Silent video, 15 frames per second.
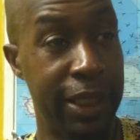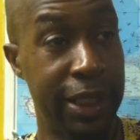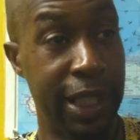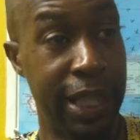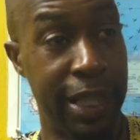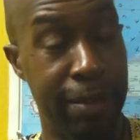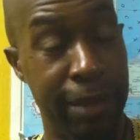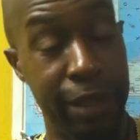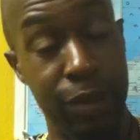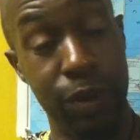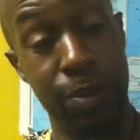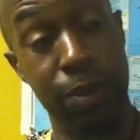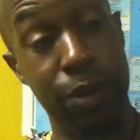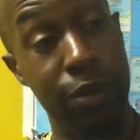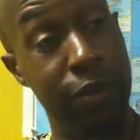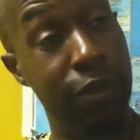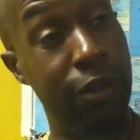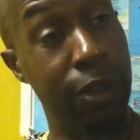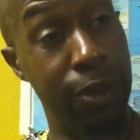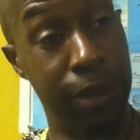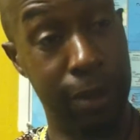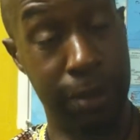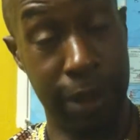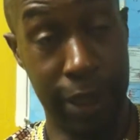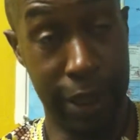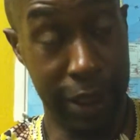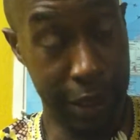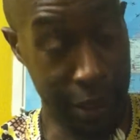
time as we move forward upon